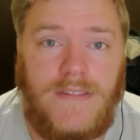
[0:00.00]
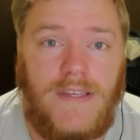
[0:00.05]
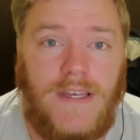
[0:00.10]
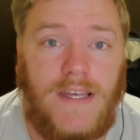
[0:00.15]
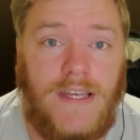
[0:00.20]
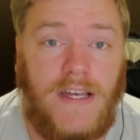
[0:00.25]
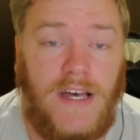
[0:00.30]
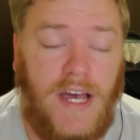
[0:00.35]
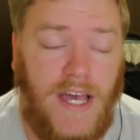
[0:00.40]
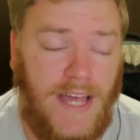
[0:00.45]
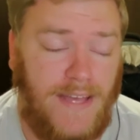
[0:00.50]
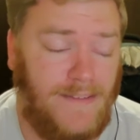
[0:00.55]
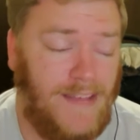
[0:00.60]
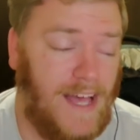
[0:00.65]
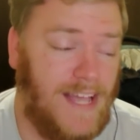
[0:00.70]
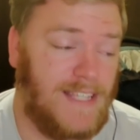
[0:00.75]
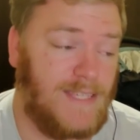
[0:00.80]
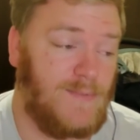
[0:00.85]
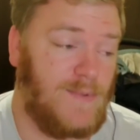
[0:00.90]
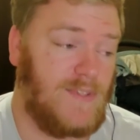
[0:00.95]

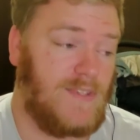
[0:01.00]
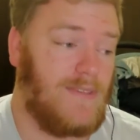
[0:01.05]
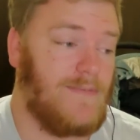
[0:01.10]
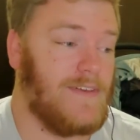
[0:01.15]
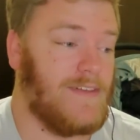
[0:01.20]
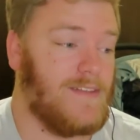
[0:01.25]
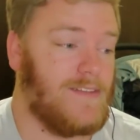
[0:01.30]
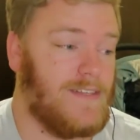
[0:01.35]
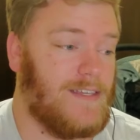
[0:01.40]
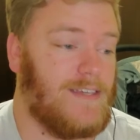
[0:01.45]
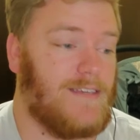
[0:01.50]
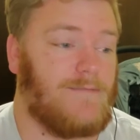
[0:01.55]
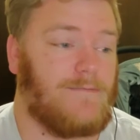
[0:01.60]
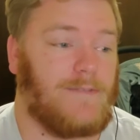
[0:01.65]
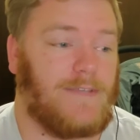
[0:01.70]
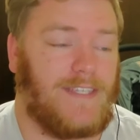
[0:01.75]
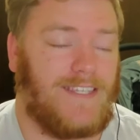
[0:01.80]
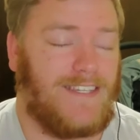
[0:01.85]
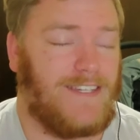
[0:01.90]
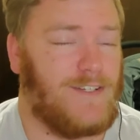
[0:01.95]
I specifically
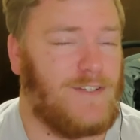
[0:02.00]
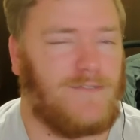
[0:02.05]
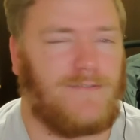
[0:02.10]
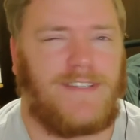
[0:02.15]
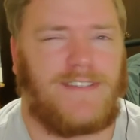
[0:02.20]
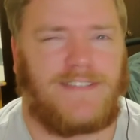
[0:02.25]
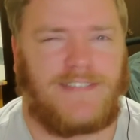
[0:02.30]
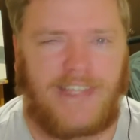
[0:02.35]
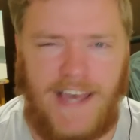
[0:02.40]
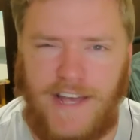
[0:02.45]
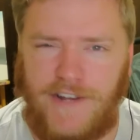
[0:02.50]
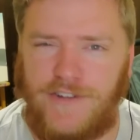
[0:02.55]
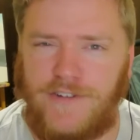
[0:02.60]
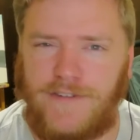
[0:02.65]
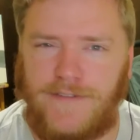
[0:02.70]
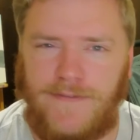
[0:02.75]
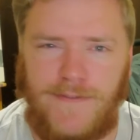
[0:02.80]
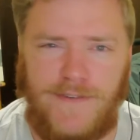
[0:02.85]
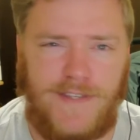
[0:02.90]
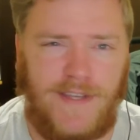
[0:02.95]
really enjoy
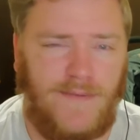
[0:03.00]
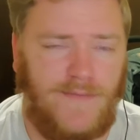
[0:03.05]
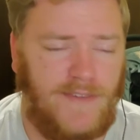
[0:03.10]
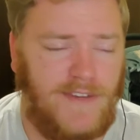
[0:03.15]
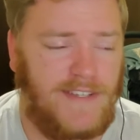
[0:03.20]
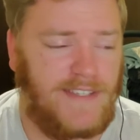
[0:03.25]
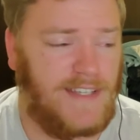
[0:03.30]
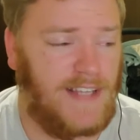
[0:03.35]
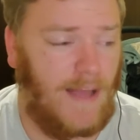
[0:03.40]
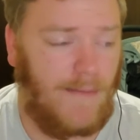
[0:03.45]
slashers for some reason.